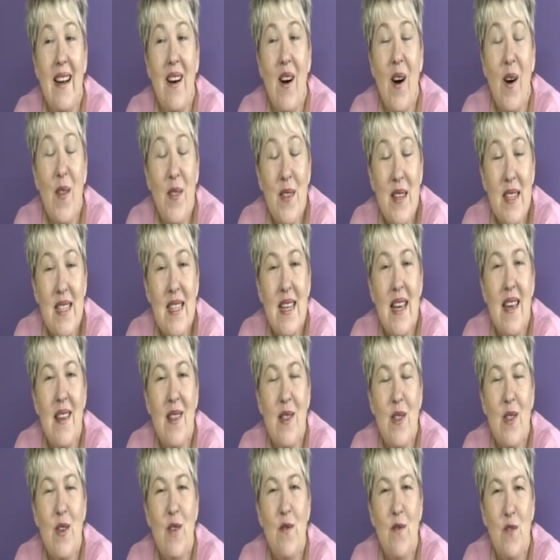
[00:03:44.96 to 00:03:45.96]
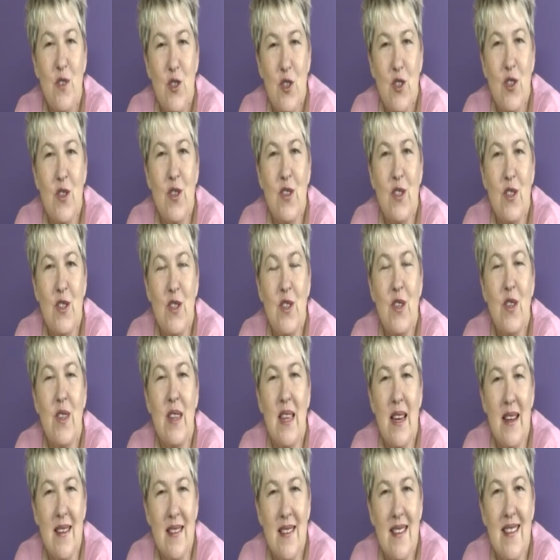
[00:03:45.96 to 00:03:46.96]
On the 10th of June
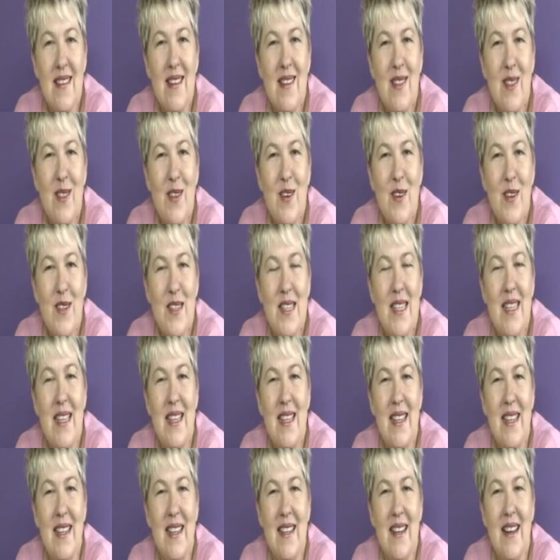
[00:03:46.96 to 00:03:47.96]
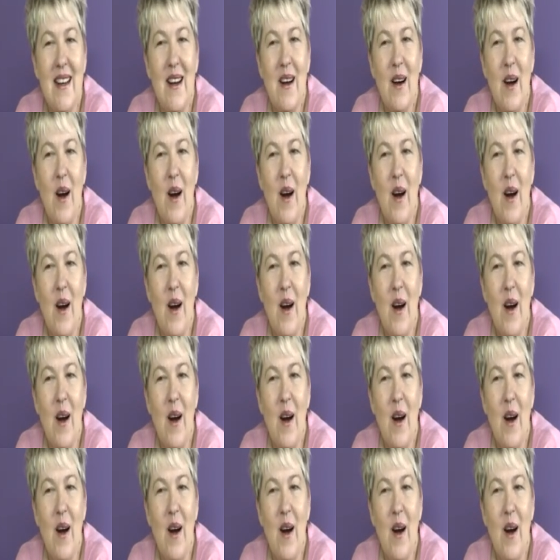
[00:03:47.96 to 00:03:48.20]
2013,